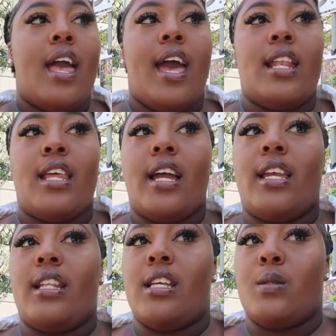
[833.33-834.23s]
and like,
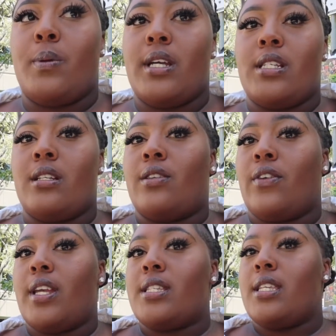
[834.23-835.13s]
this place is
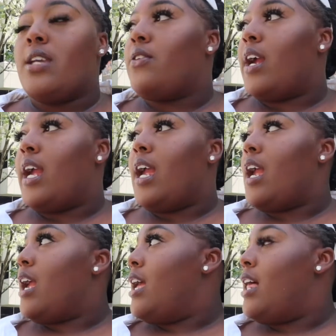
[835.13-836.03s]
fancy, right?
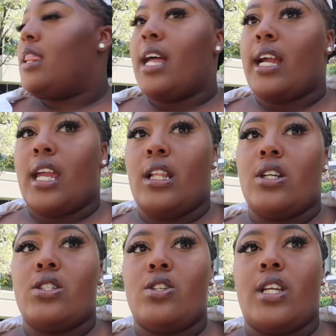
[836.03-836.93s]
Like, it
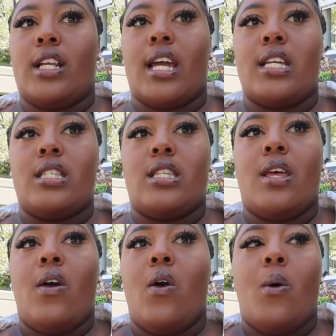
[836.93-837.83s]
looks really nice,
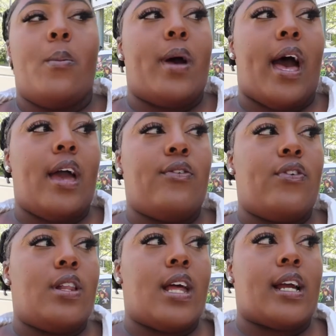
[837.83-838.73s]
but I
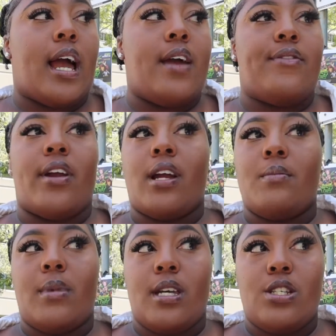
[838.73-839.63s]
feel like I very
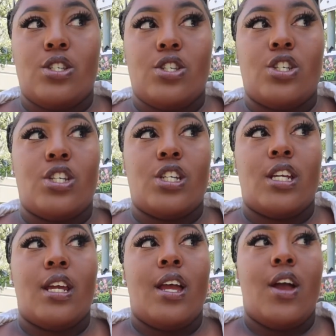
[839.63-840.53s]
much
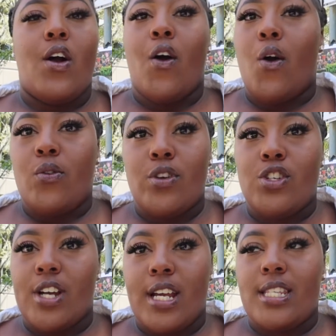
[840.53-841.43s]

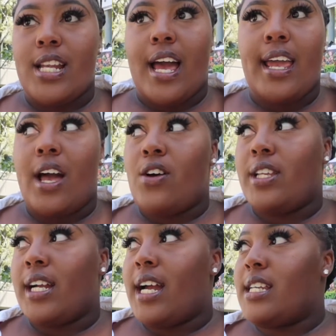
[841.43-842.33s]
overdressed, and I
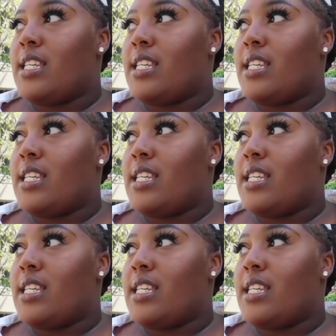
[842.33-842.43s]
only got